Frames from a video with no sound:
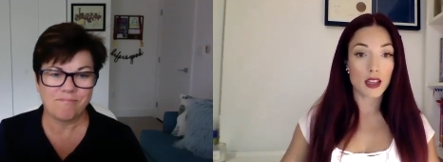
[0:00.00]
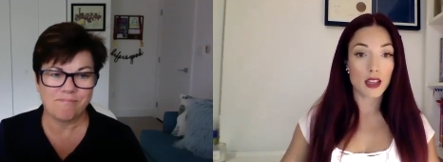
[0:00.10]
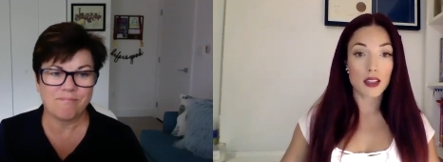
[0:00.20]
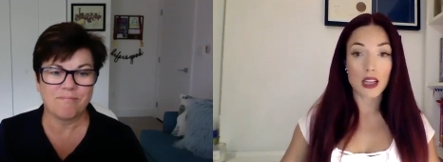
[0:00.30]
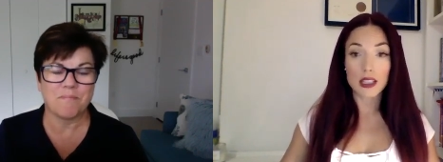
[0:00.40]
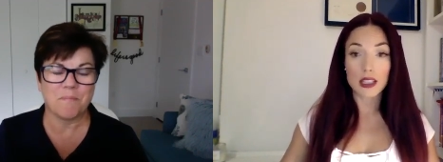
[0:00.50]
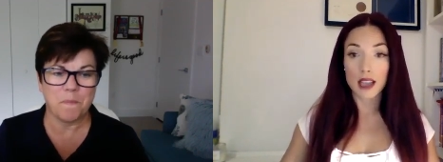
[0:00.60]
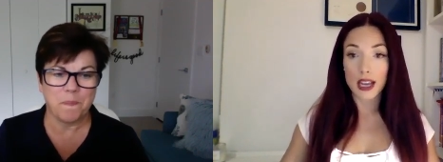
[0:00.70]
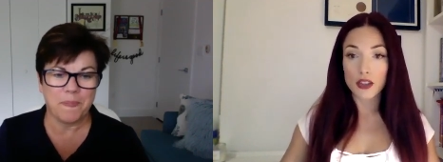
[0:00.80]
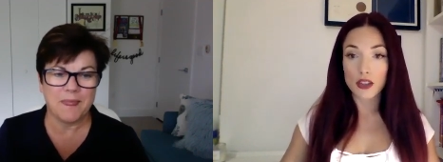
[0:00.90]
Speaker 1: i did the
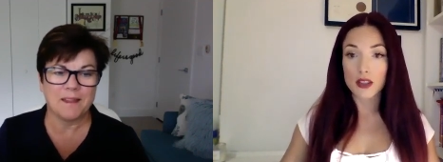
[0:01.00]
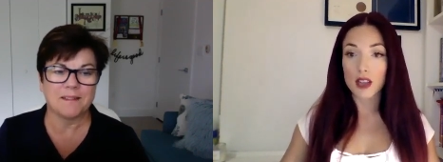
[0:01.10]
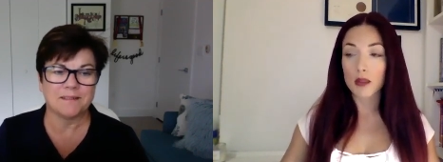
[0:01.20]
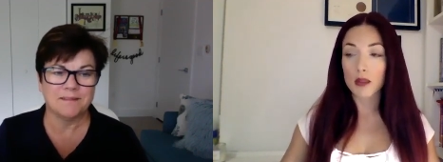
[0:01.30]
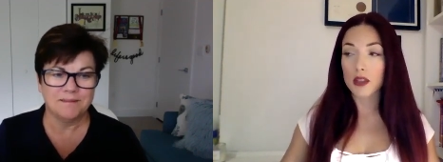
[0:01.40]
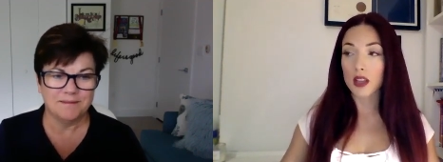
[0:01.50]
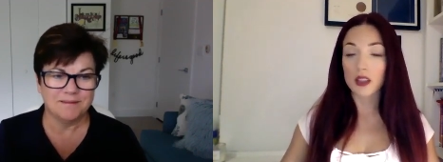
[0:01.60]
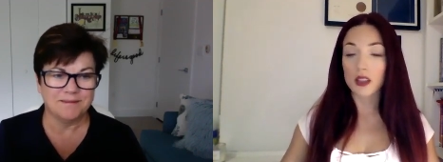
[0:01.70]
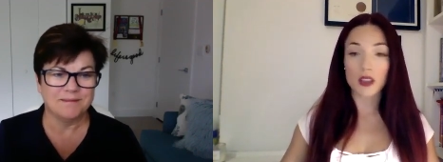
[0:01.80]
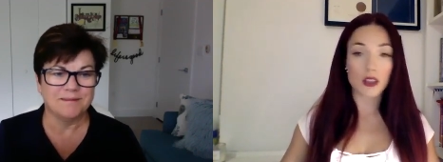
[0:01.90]
action steps i
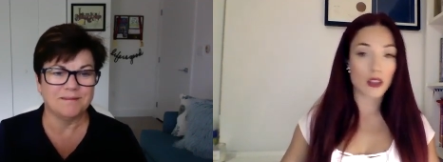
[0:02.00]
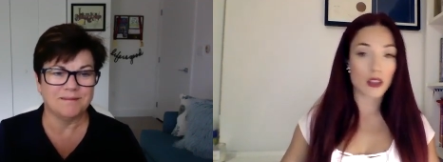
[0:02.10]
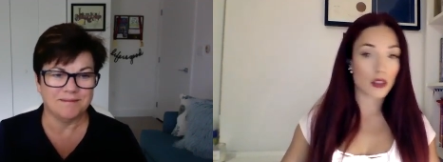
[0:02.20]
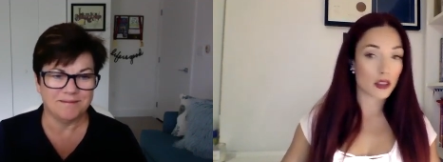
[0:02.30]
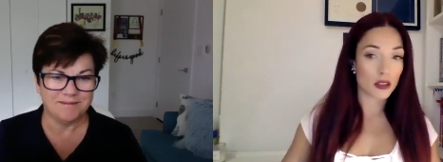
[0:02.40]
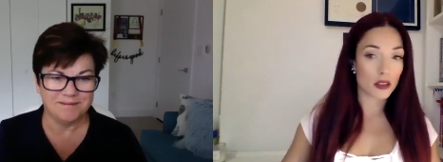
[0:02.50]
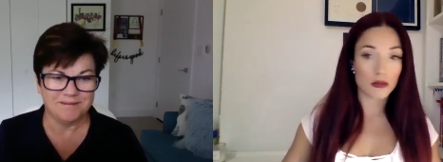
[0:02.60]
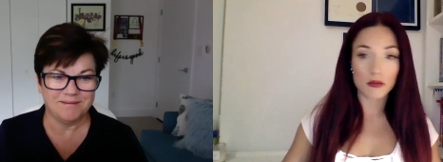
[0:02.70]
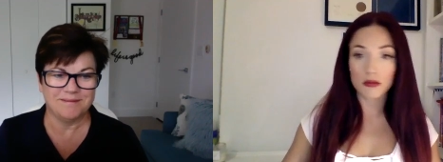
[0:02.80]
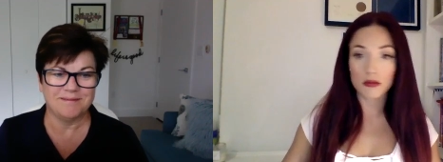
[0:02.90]
did the
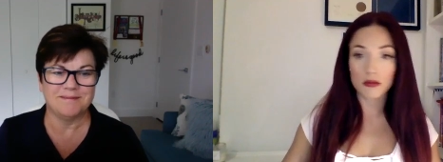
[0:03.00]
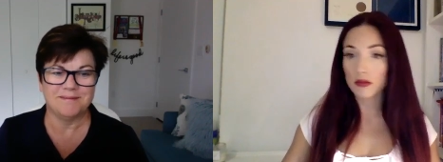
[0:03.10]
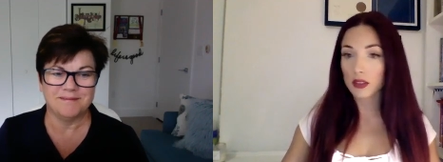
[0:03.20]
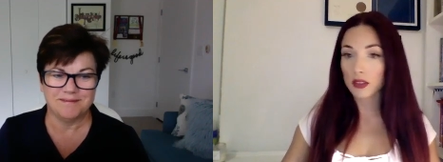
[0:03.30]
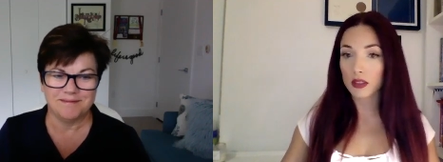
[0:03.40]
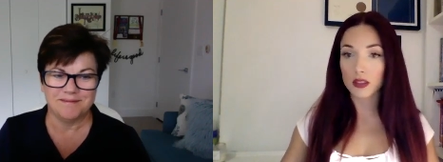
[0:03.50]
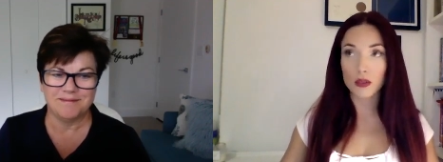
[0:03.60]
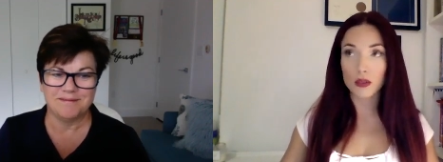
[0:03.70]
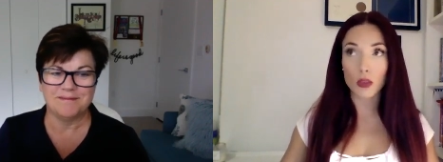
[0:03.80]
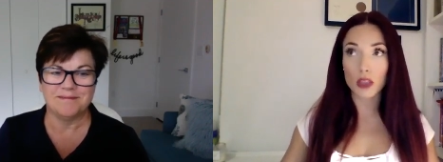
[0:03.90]

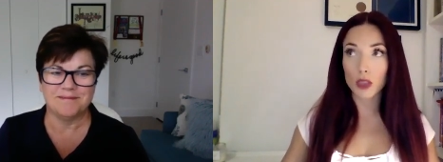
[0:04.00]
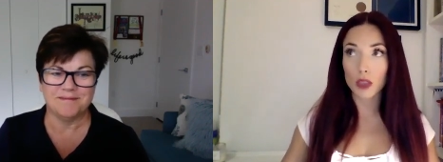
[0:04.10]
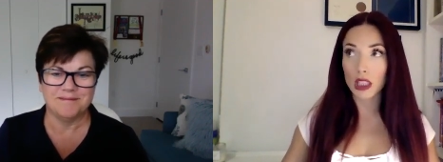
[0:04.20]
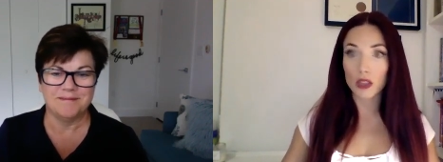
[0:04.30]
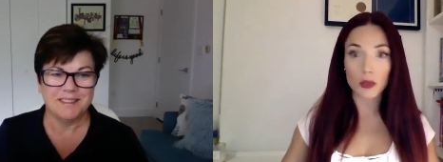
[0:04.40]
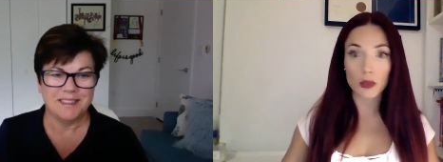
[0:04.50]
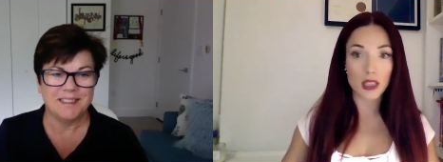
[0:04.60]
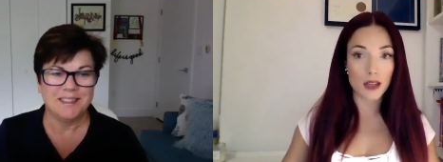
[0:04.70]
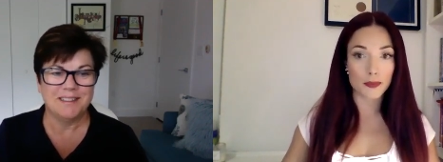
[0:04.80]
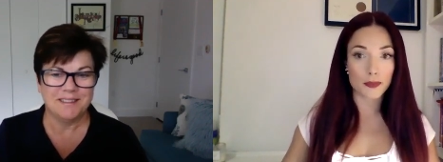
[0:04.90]
what what needed to be
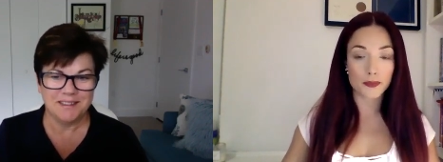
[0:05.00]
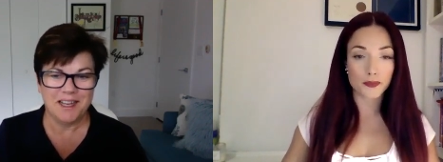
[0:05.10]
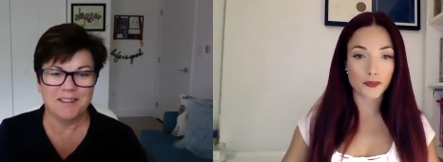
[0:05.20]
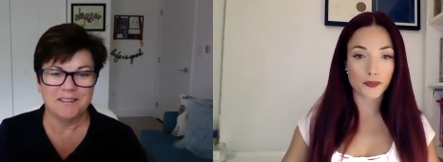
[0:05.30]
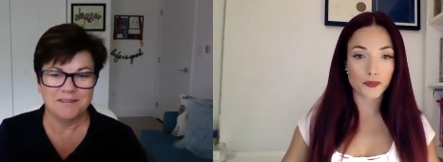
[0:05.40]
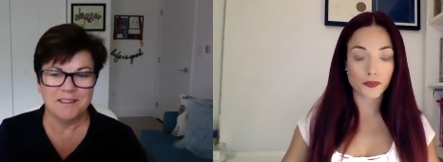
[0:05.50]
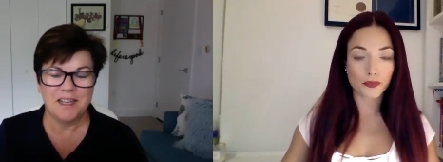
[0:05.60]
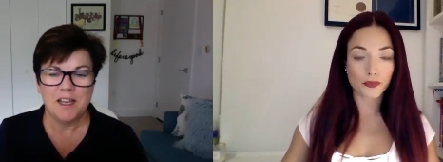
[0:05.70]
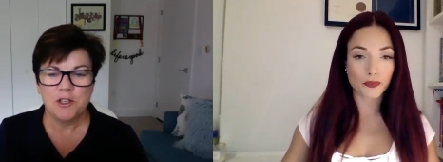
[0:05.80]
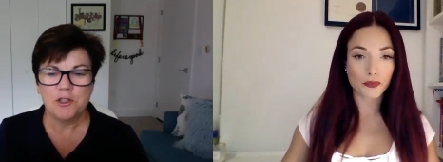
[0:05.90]
done yeah
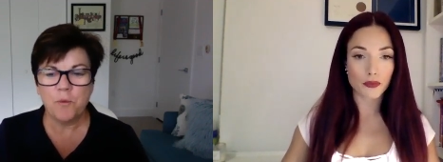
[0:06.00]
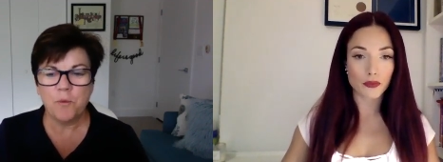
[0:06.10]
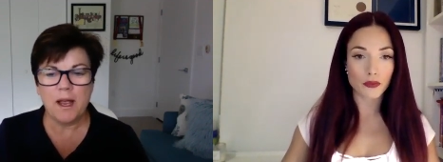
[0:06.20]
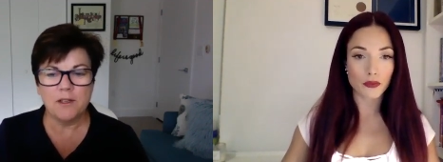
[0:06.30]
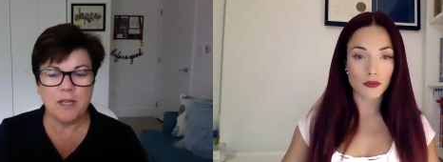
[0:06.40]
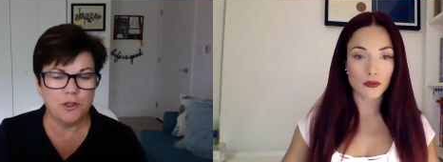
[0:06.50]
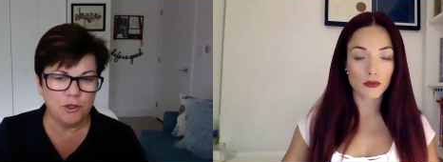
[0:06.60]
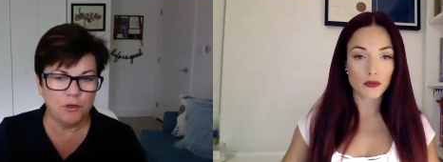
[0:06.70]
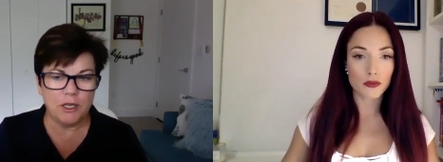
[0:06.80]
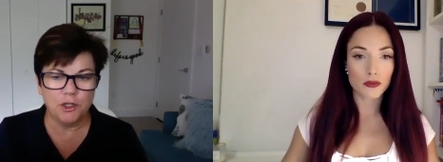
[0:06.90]
Speaker 2: so as, as
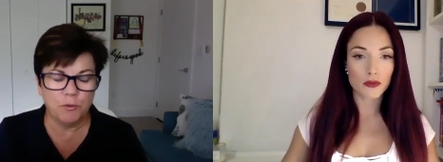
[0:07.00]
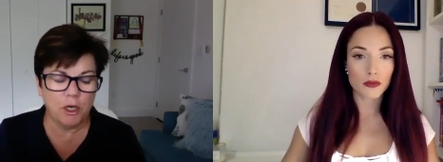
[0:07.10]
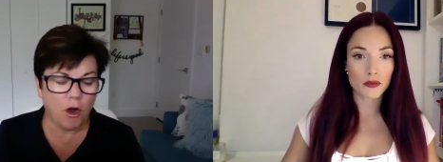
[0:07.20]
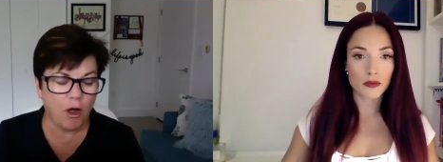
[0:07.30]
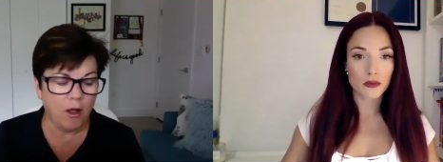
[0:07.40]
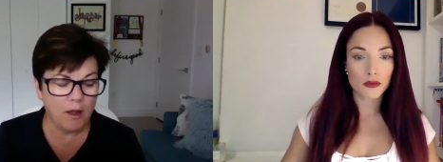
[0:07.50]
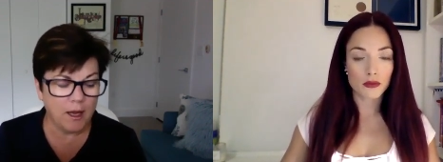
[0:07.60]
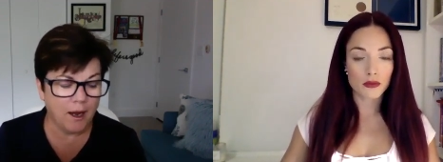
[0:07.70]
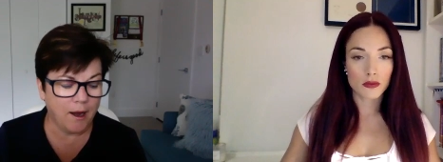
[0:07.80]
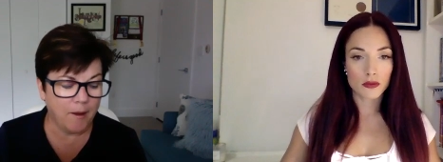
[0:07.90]
you as you recall
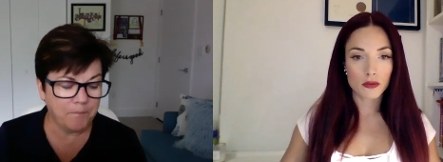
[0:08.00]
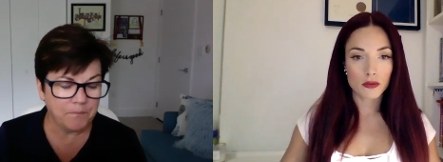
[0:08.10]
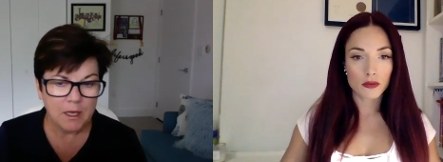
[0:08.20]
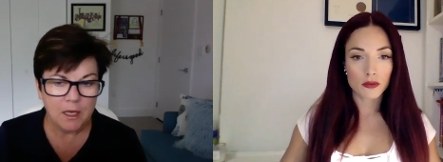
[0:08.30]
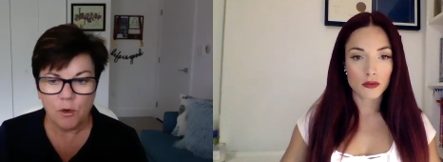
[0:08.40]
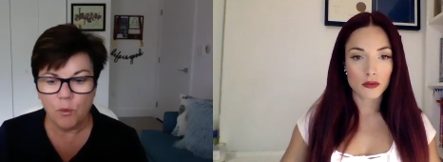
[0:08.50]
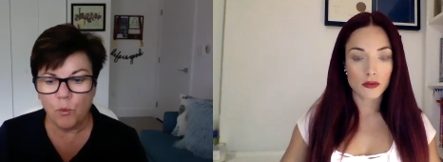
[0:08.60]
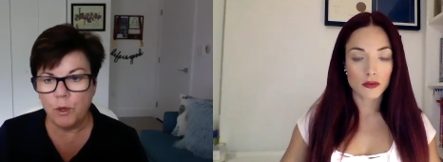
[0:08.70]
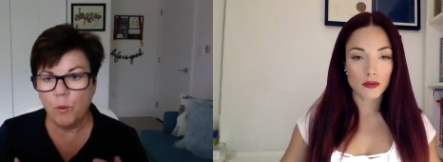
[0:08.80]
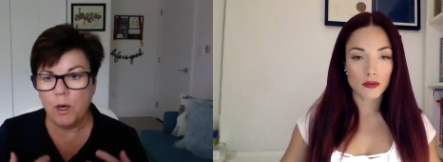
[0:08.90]
um,
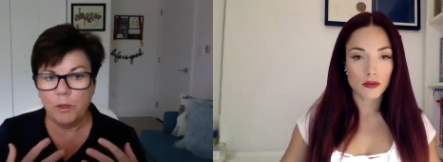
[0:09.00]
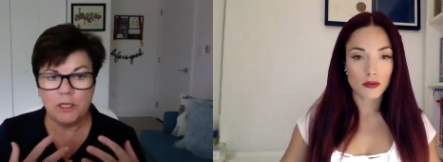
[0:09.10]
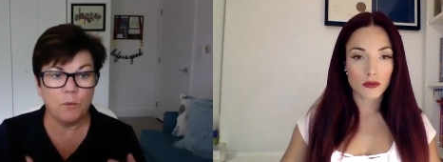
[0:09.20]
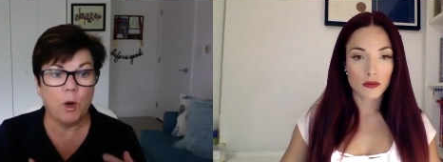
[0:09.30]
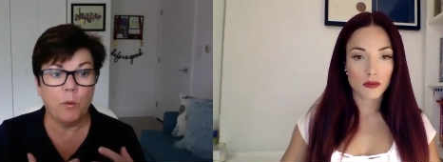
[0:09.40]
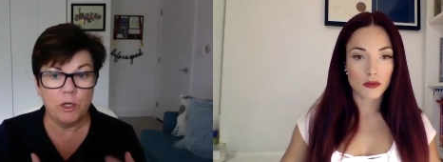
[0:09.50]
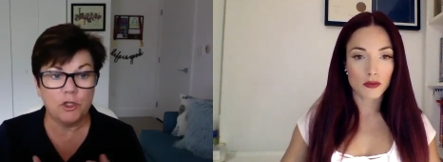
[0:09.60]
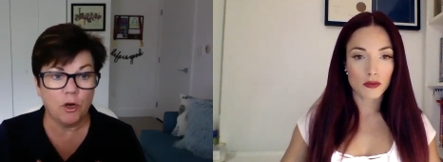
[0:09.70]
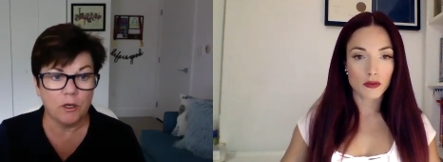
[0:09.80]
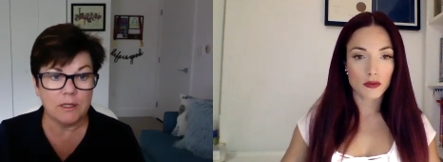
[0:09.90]
we, when we when we
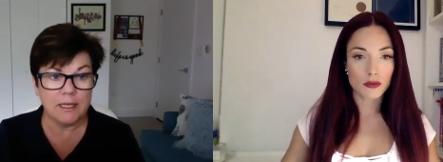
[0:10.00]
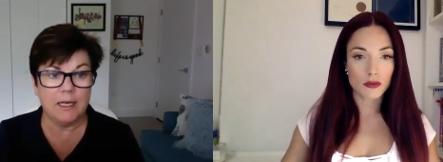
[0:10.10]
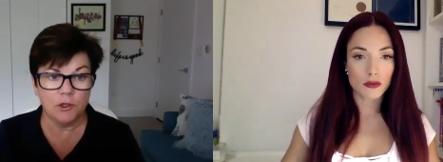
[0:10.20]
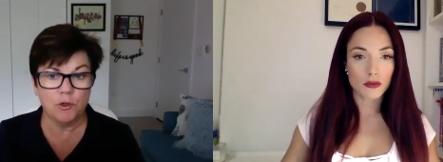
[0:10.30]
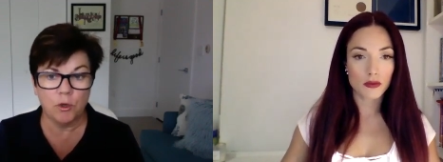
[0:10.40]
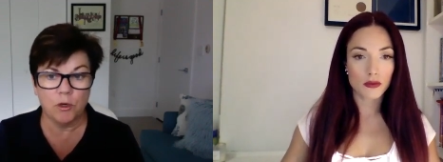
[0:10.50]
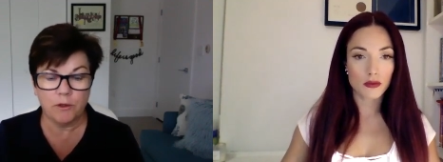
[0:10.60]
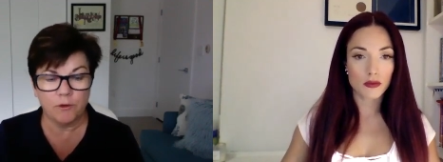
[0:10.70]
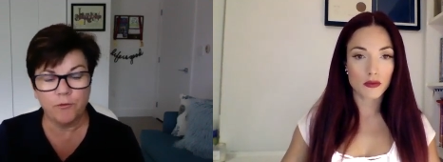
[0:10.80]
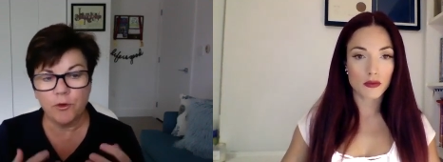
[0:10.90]
start getting to
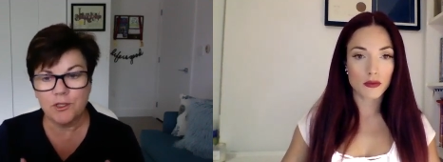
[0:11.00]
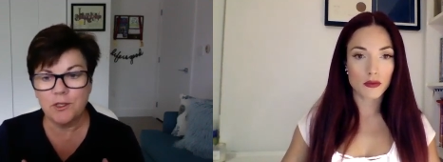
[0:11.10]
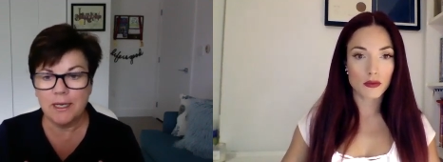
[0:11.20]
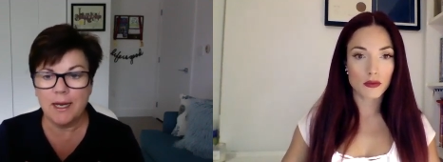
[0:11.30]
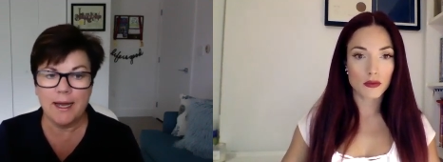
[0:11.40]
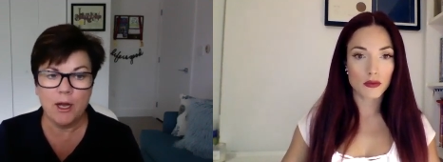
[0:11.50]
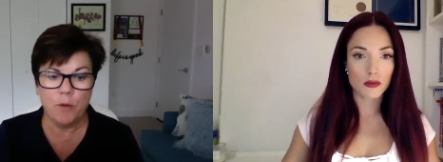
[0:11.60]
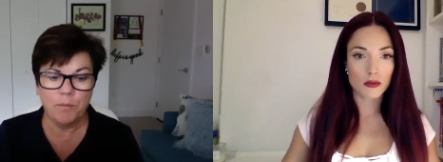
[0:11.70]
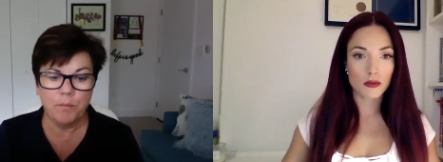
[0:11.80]
work the first thing i help